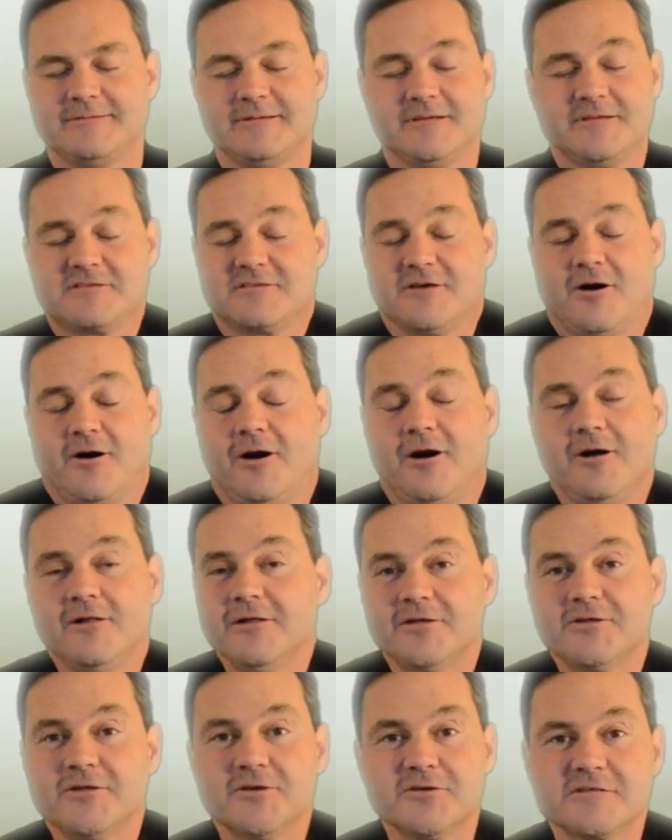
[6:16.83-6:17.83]
It's all
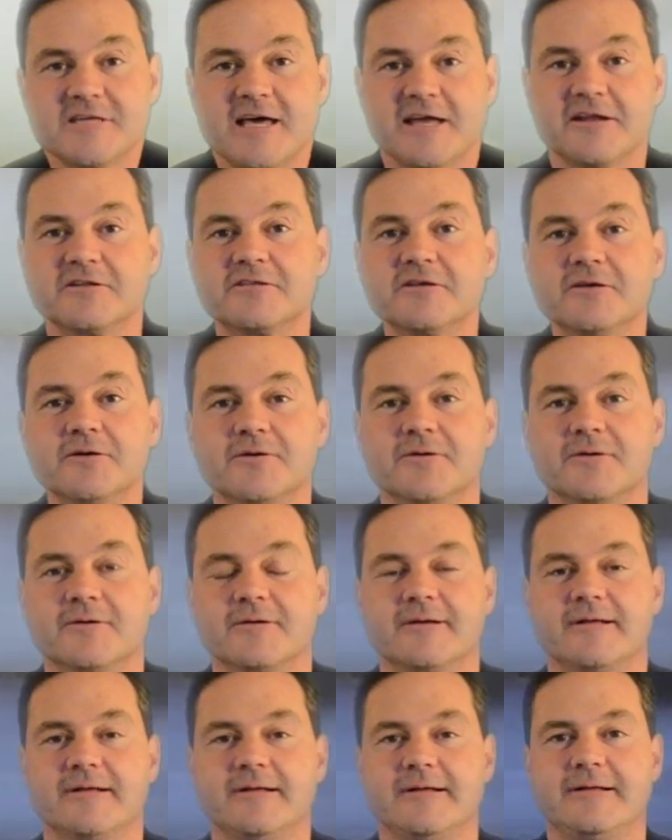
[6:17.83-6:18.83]
it knows how to do.
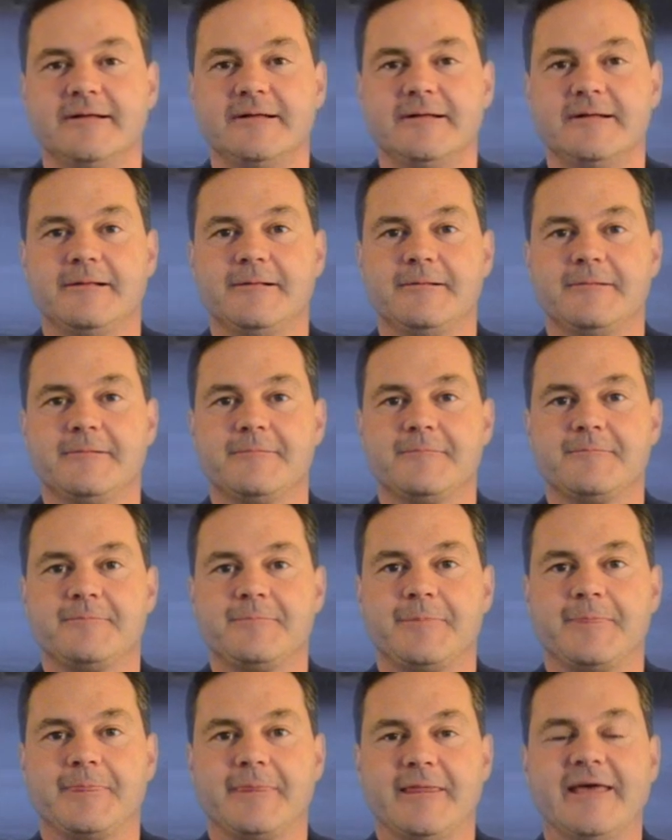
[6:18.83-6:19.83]

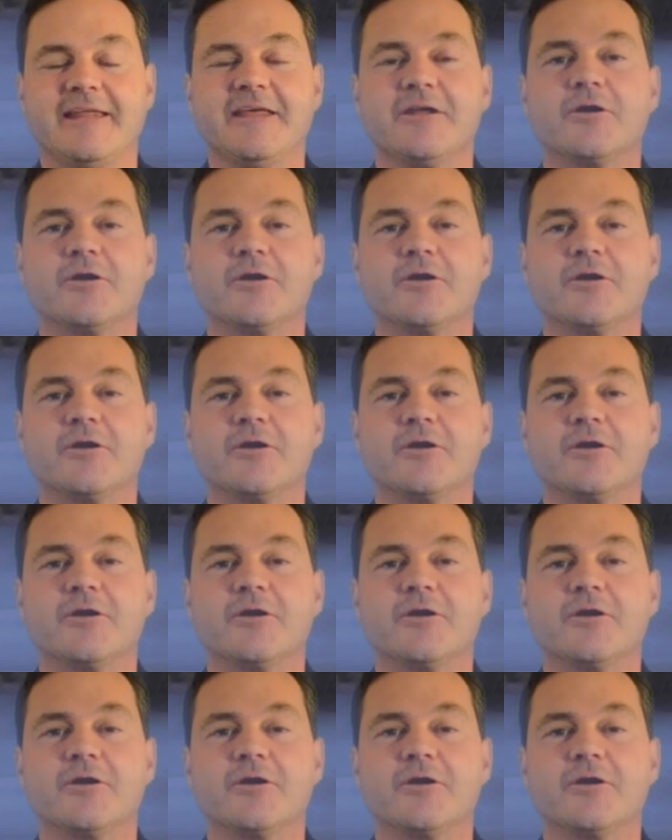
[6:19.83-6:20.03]
And it